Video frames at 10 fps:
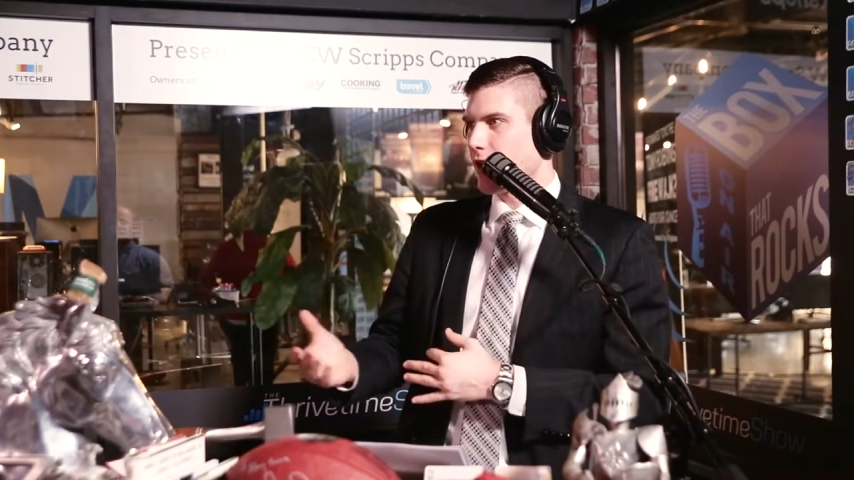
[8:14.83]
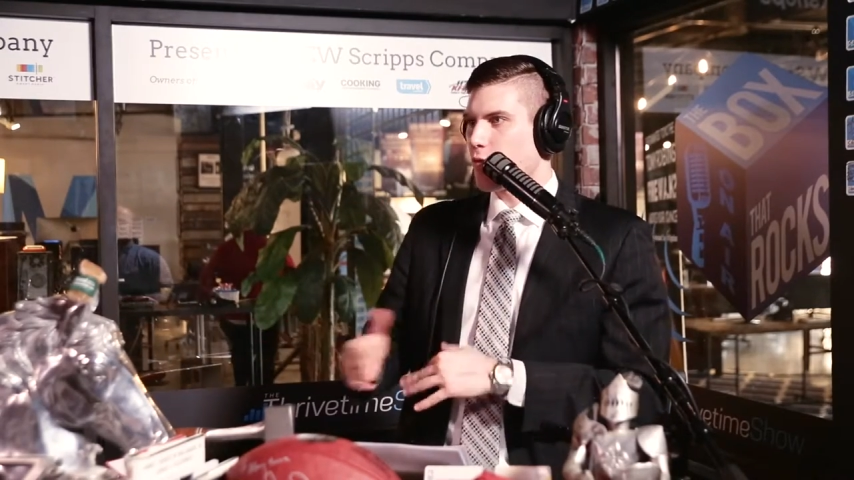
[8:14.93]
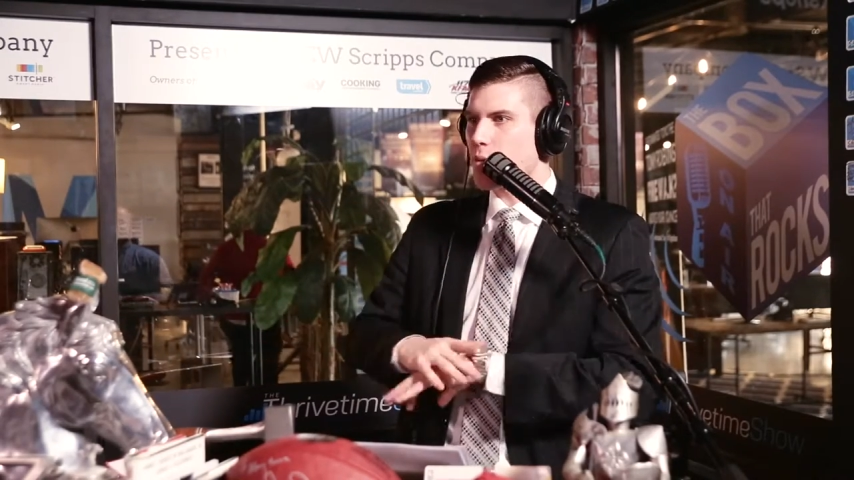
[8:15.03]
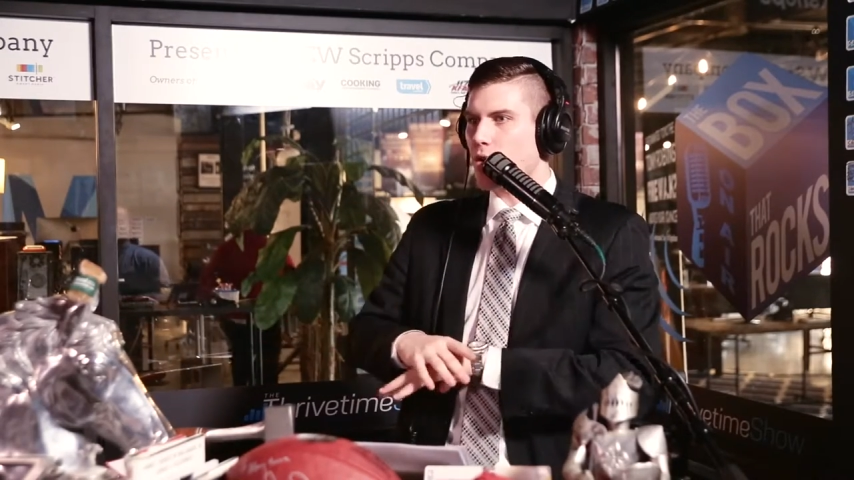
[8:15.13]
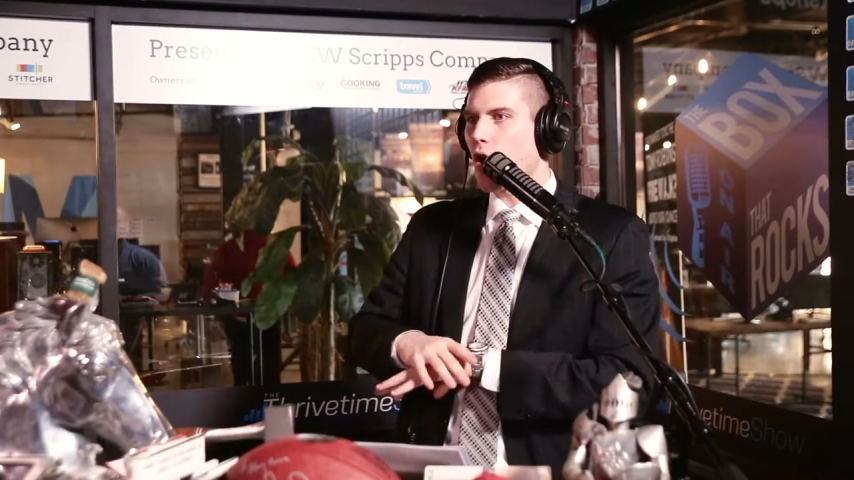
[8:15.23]
If
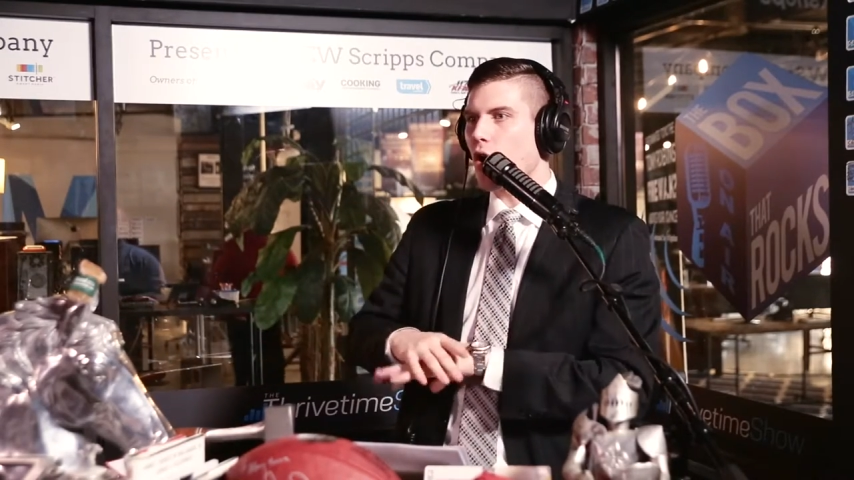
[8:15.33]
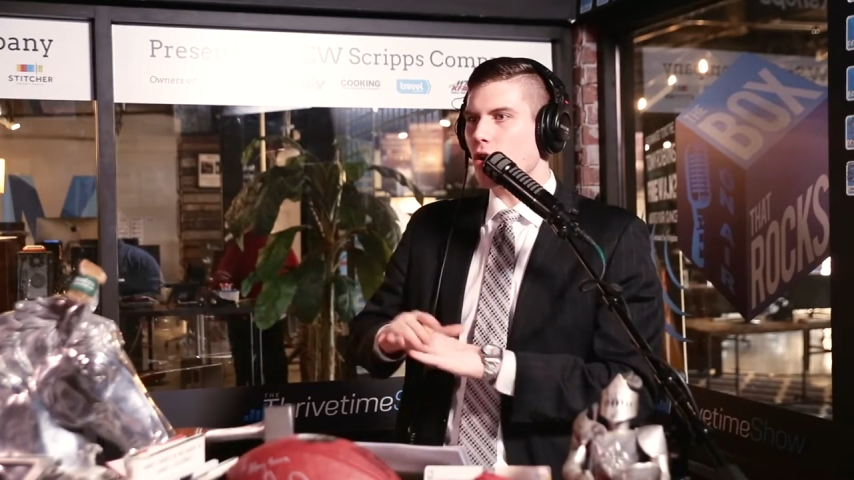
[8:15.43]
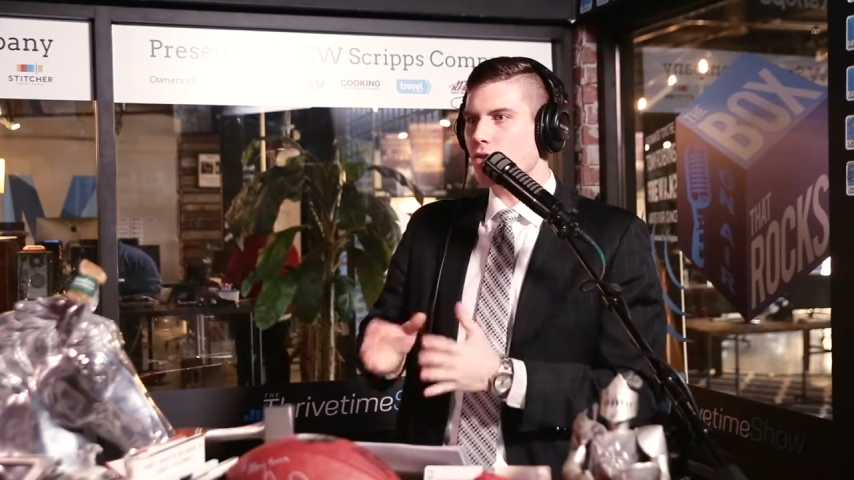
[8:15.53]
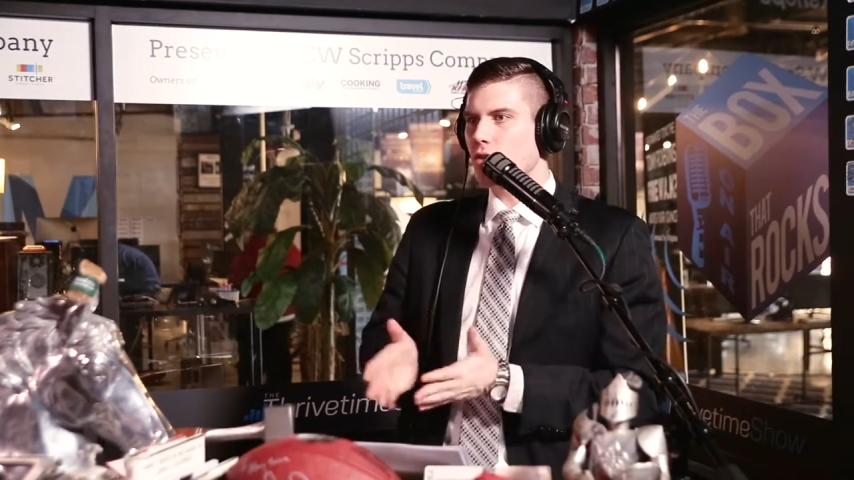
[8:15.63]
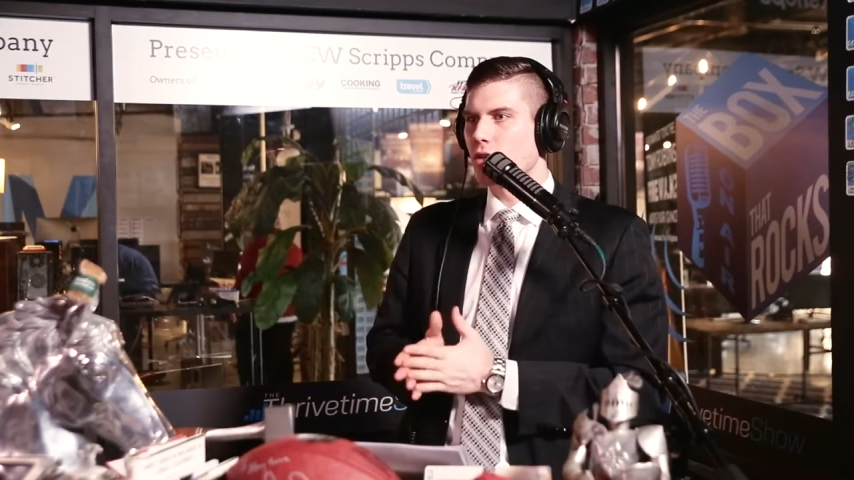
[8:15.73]
we were
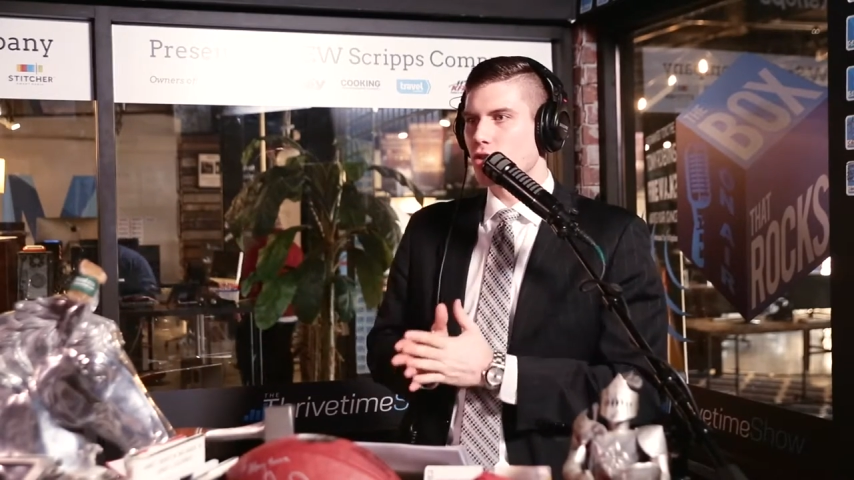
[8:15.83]
all